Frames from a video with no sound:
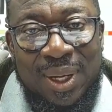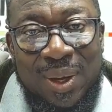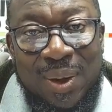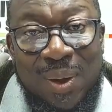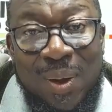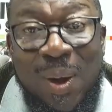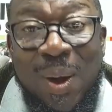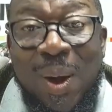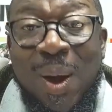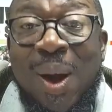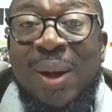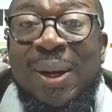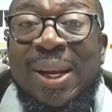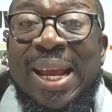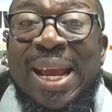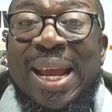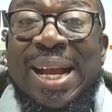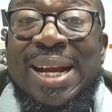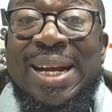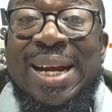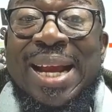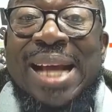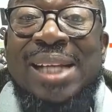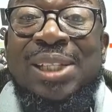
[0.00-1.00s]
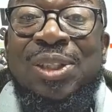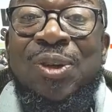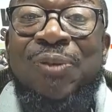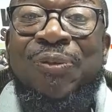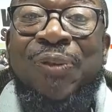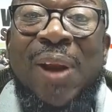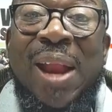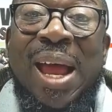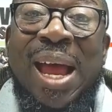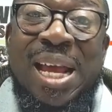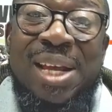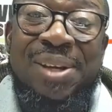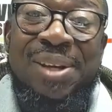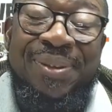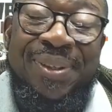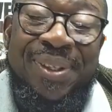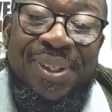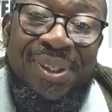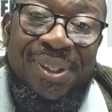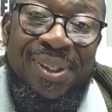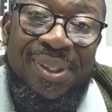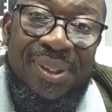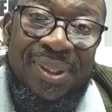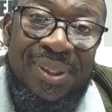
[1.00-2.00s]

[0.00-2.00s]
all areas of lives.